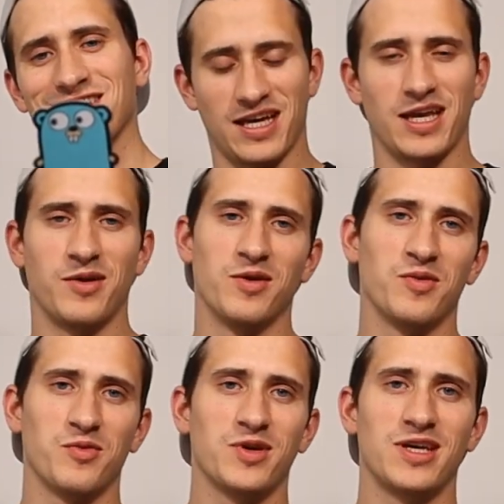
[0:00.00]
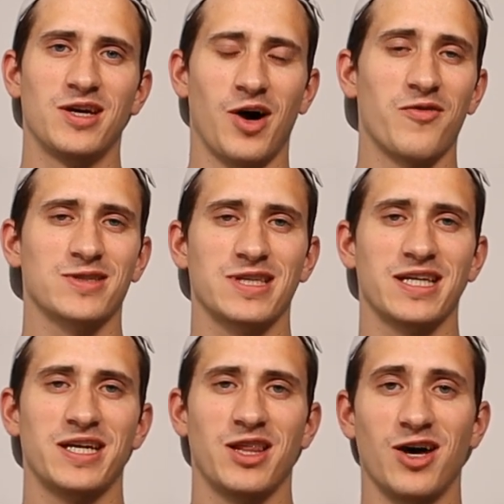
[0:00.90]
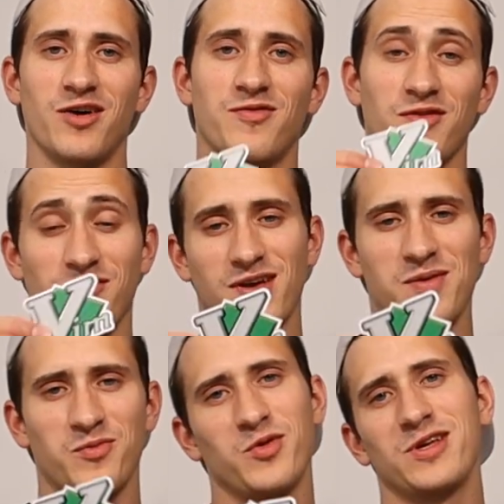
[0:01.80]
Then we obviously love Vim.